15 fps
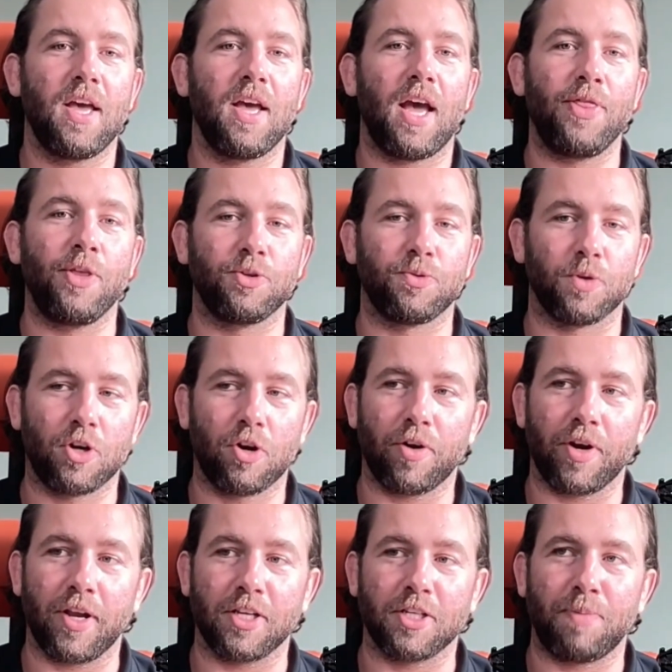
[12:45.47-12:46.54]
and those
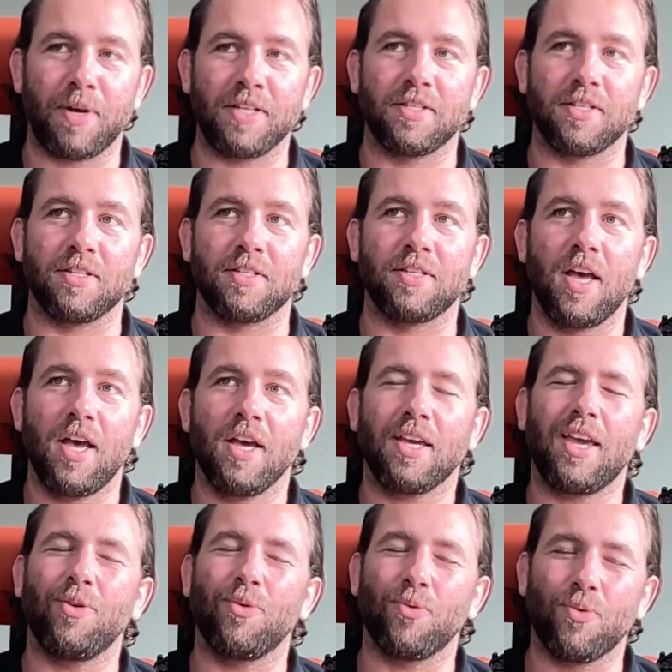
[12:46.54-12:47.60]
recurring expenses
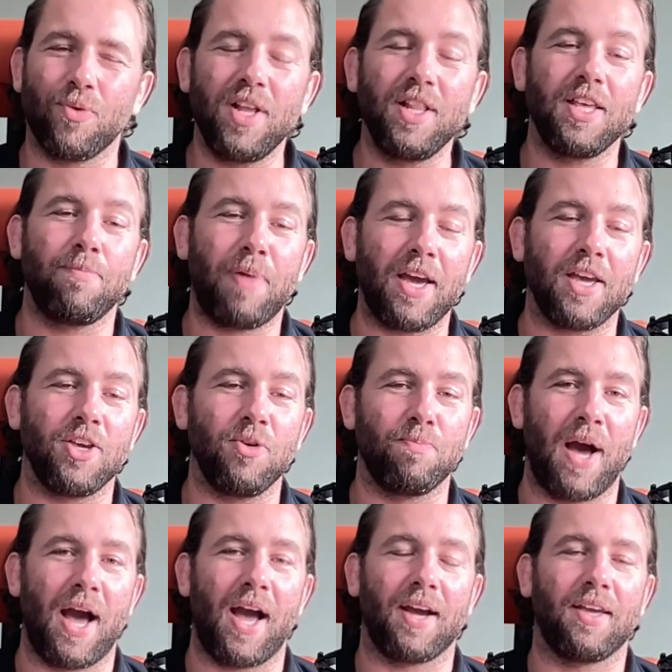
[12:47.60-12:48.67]
can really pay you
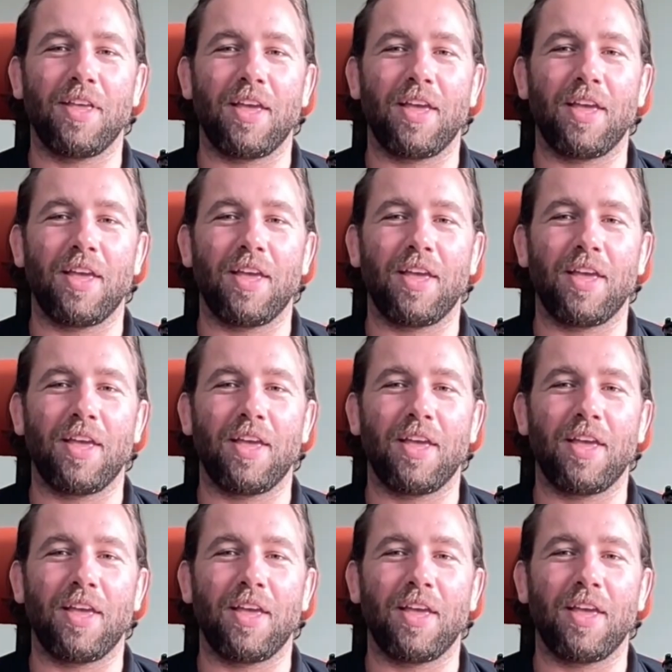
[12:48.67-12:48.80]
back.